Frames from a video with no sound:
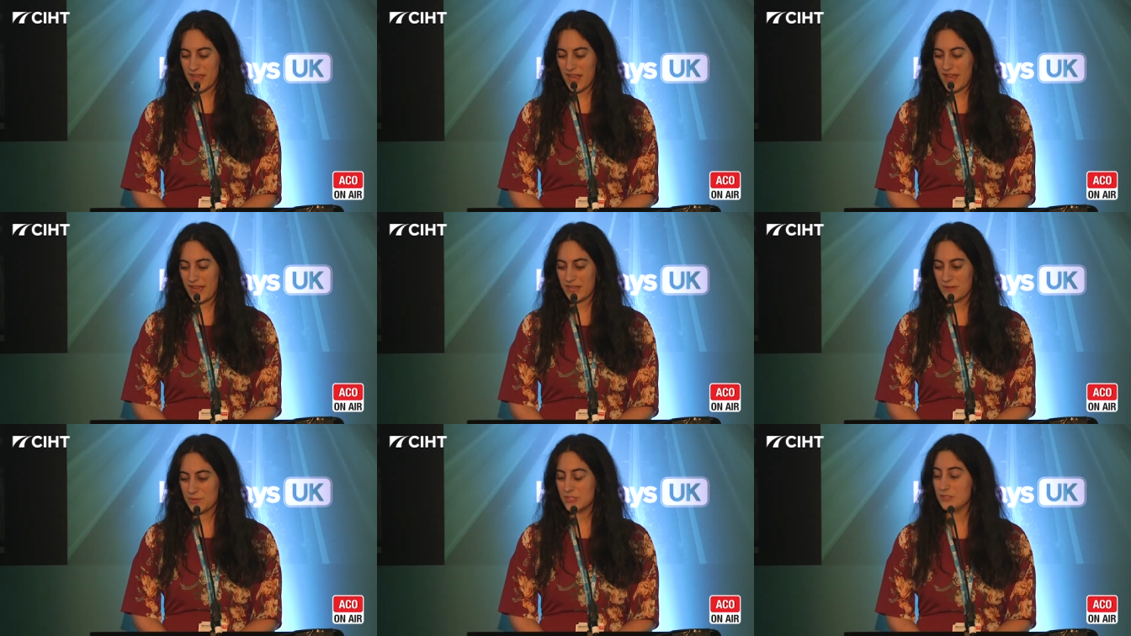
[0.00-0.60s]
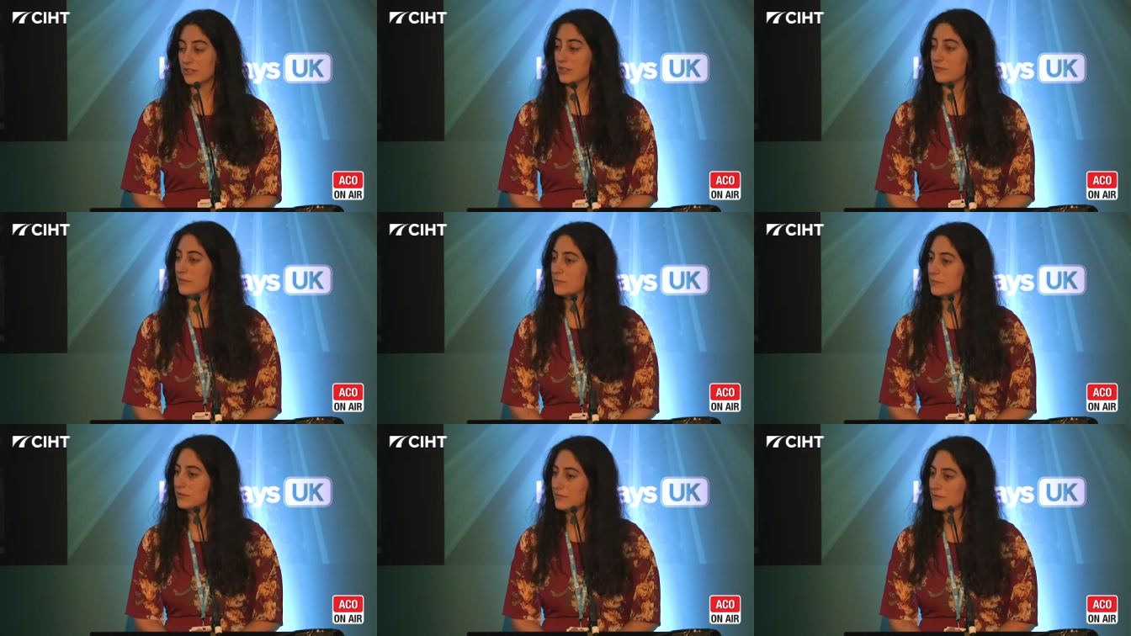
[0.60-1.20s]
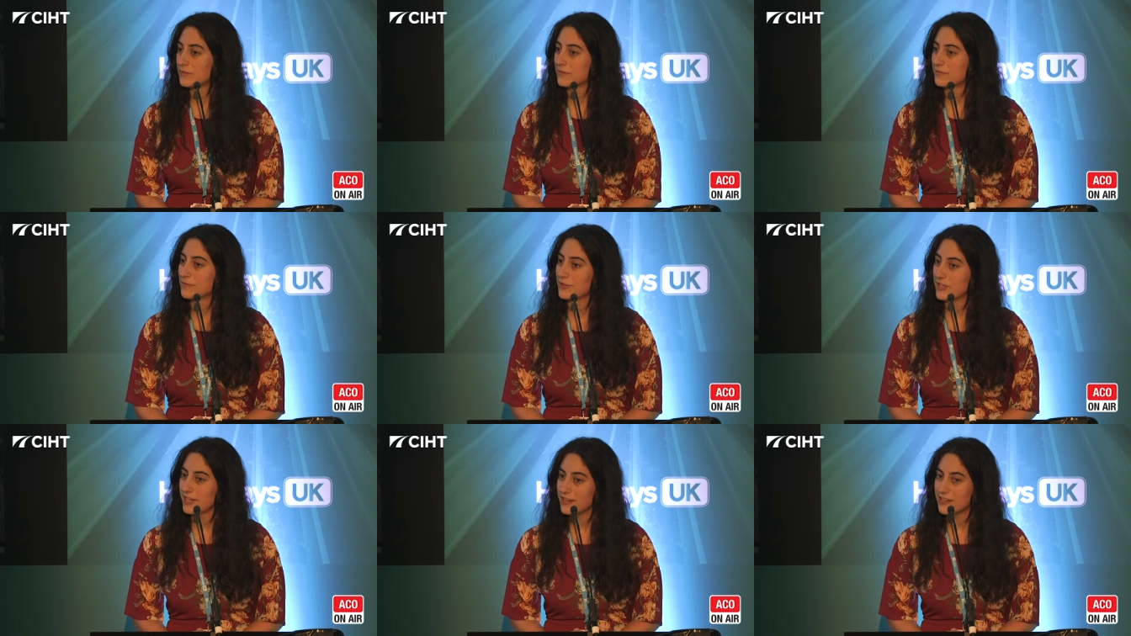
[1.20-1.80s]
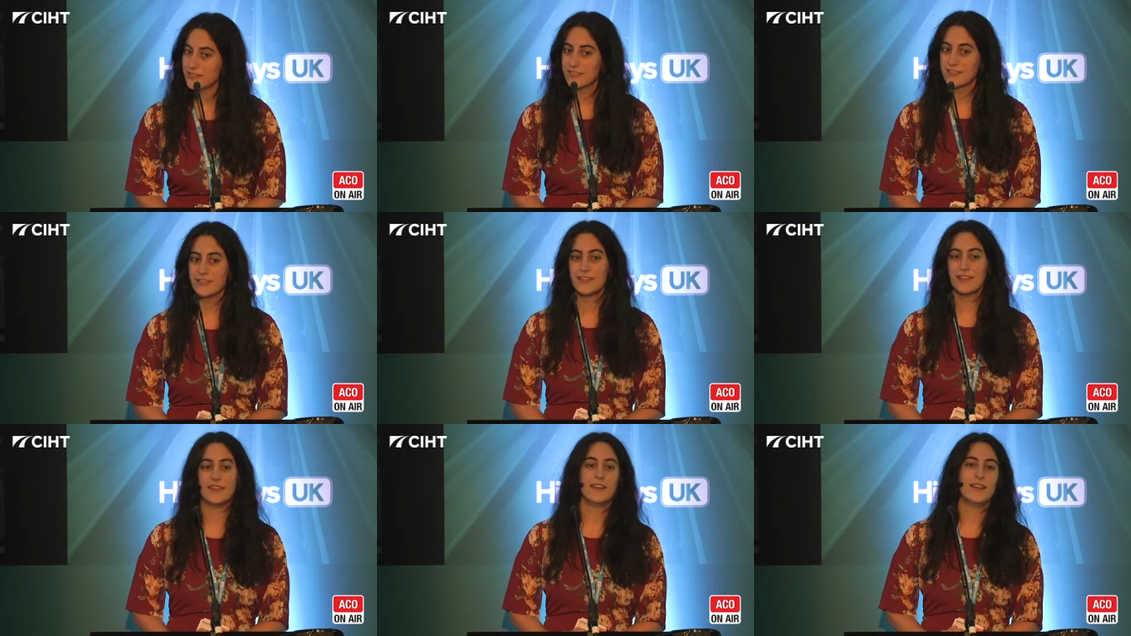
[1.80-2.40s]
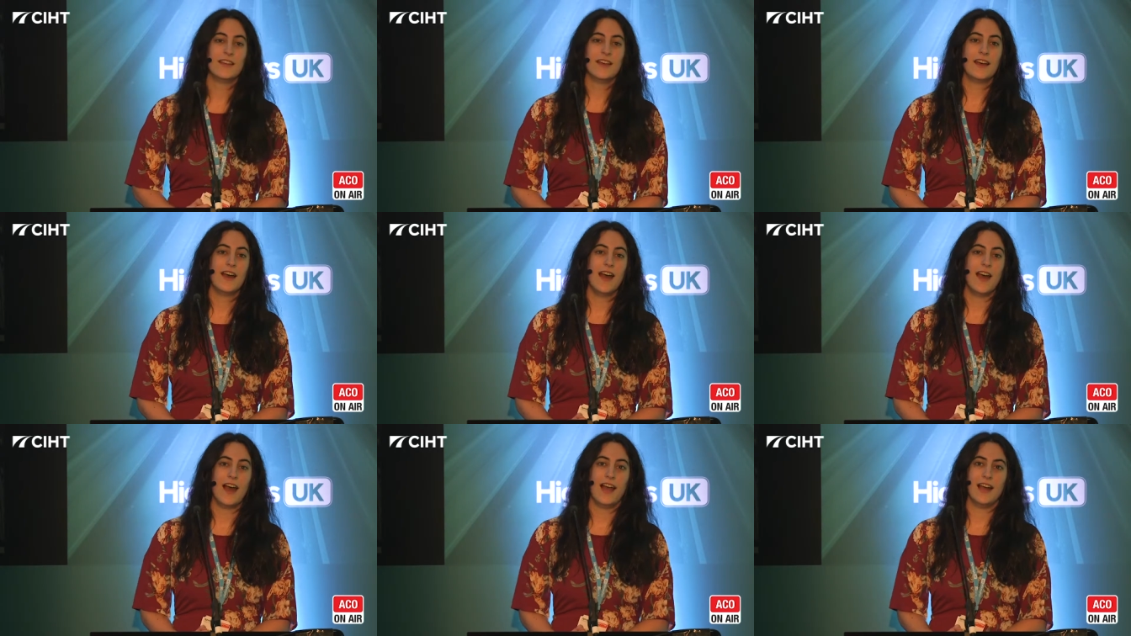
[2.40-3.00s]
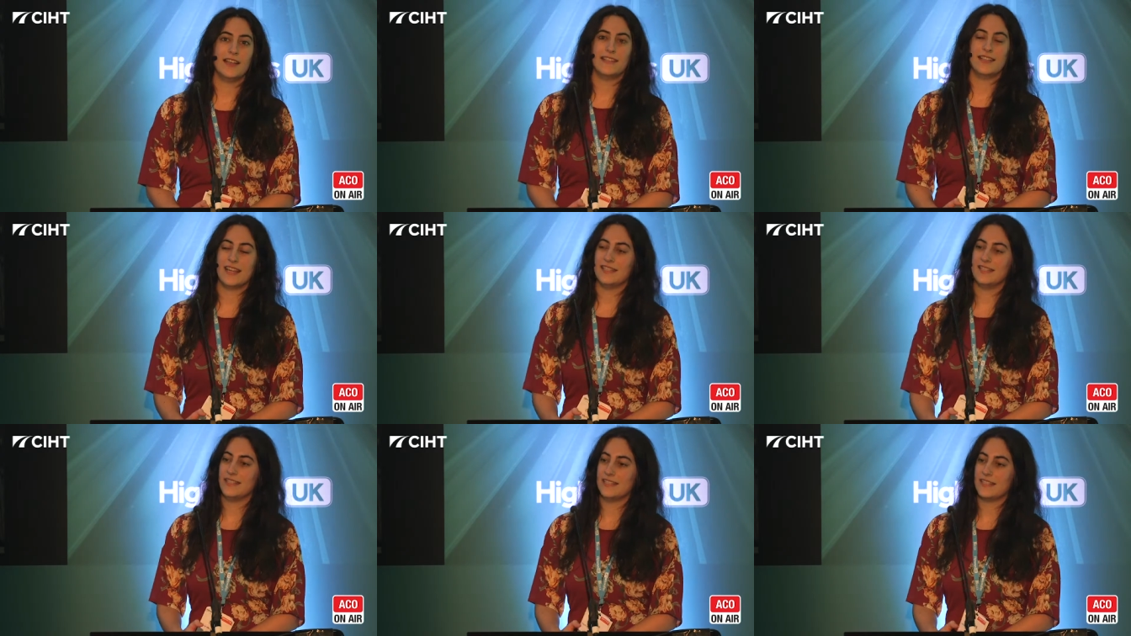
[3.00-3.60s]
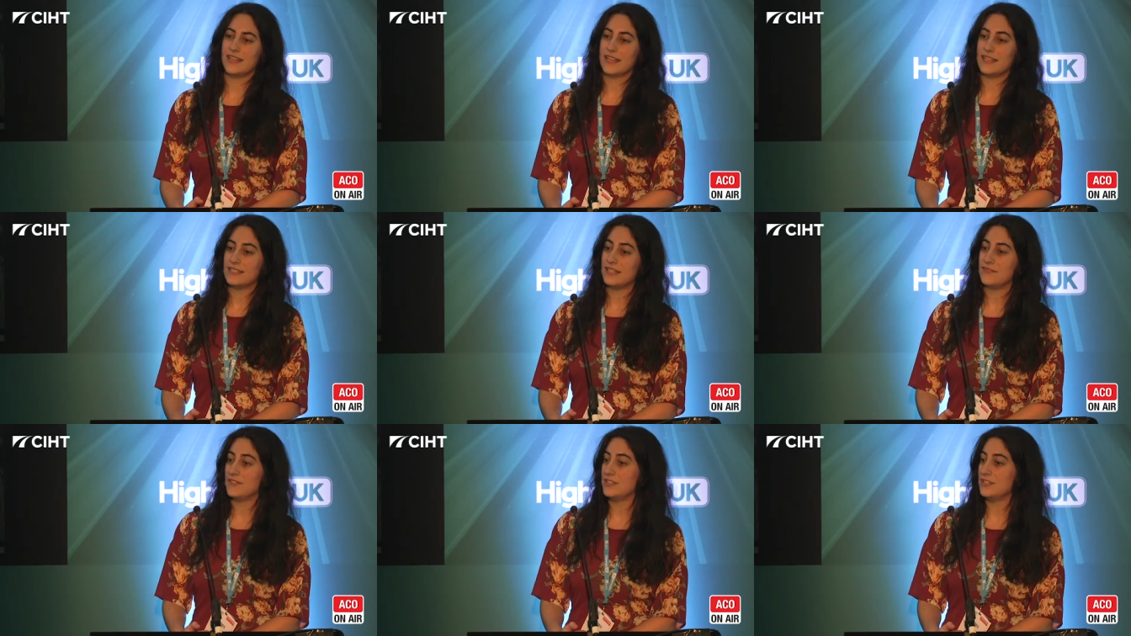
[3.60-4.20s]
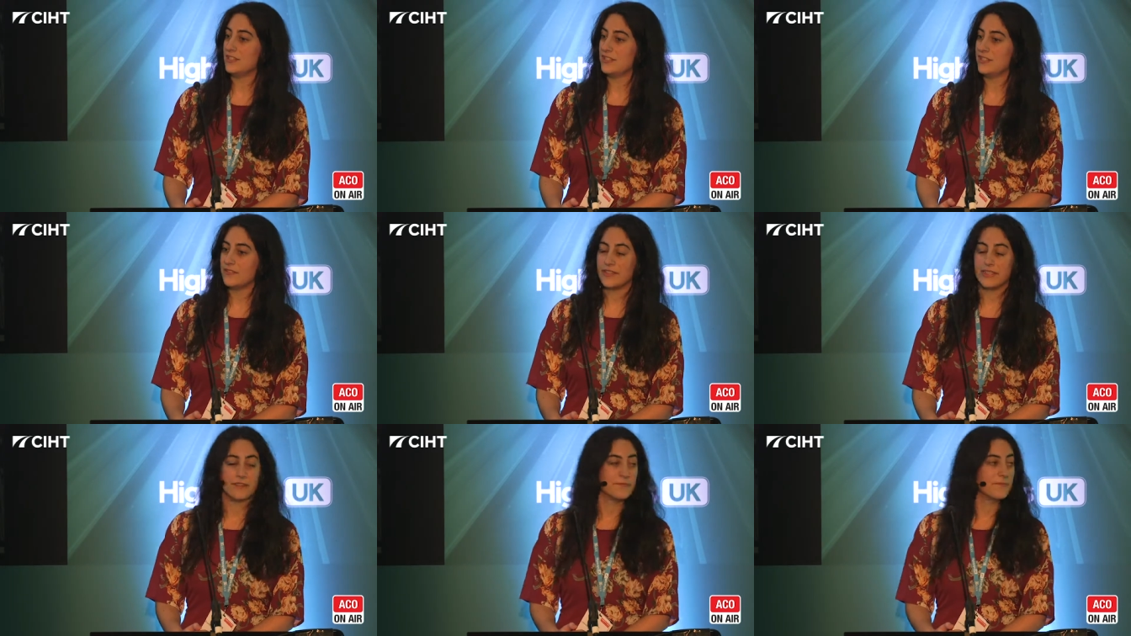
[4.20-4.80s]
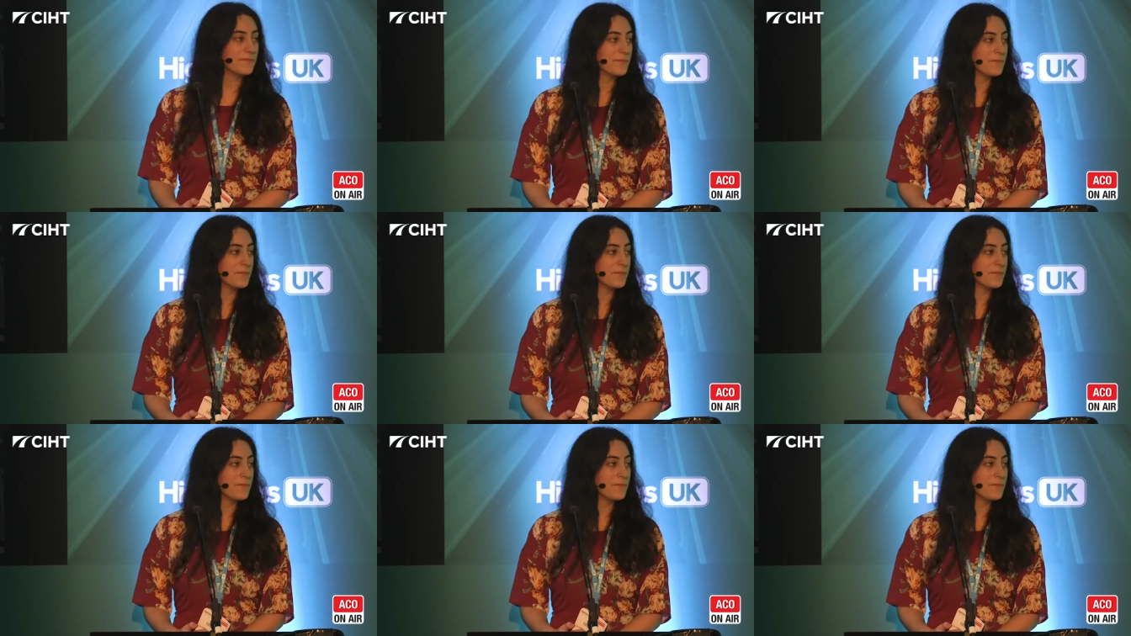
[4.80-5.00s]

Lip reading: I went to Liverpool for 4 years and I did civil engineering.